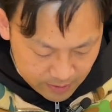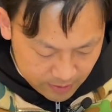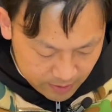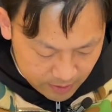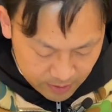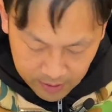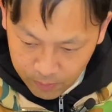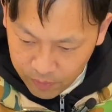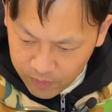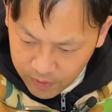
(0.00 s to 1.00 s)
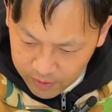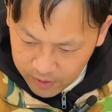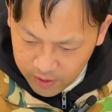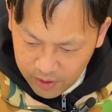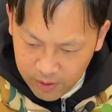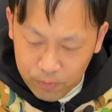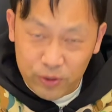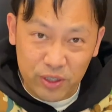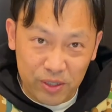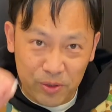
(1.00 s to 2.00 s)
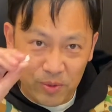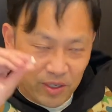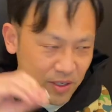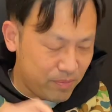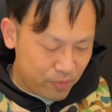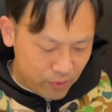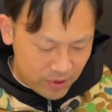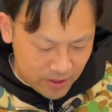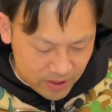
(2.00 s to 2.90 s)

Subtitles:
And then we've got, I wish this one a printed